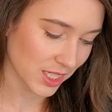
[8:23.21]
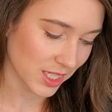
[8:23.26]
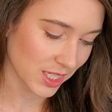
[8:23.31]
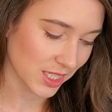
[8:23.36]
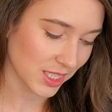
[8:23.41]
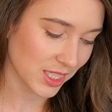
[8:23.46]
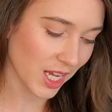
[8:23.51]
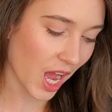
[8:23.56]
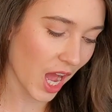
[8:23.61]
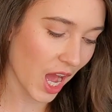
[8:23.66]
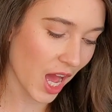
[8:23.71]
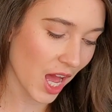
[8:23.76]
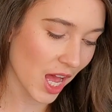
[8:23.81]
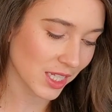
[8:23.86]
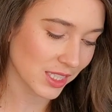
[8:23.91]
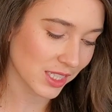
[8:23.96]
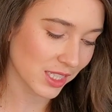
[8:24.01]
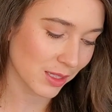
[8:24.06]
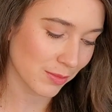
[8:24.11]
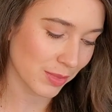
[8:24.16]

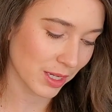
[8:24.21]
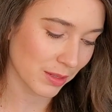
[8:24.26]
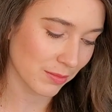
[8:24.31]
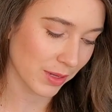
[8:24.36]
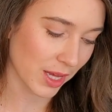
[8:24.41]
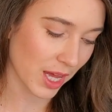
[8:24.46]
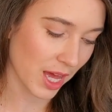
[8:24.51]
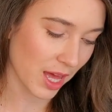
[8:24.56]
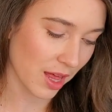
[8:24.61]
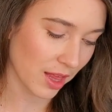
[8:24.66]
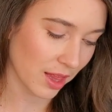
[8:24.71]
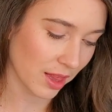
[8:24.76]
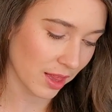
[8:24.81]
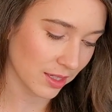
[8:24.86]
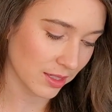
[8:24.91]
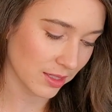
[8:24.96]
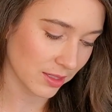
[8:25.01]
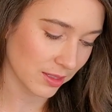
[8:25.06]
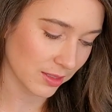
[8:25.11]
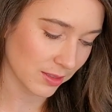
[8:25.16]
Yas, the big bell.